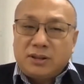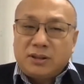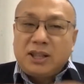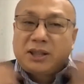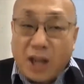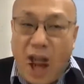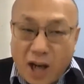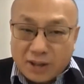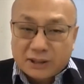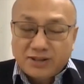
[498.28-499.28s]

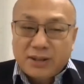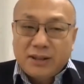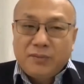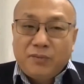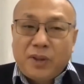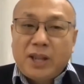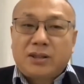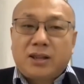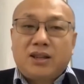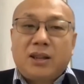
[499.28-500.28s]
discuss with
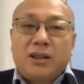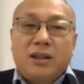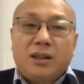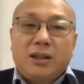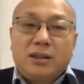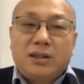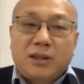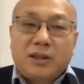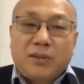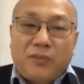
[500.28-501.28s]
the
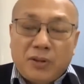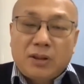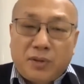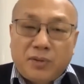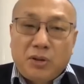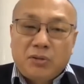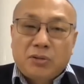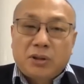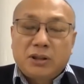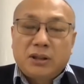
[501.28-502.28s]
field
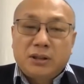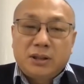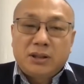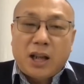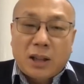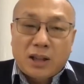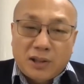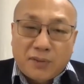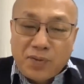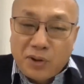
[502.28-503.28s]
in the other
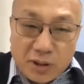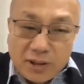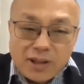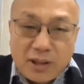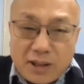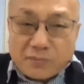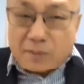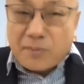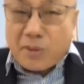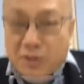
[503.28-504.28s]
field. This is very
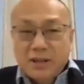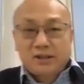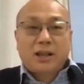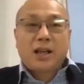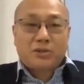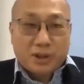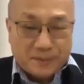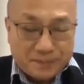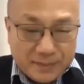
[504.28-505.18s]
important. Language.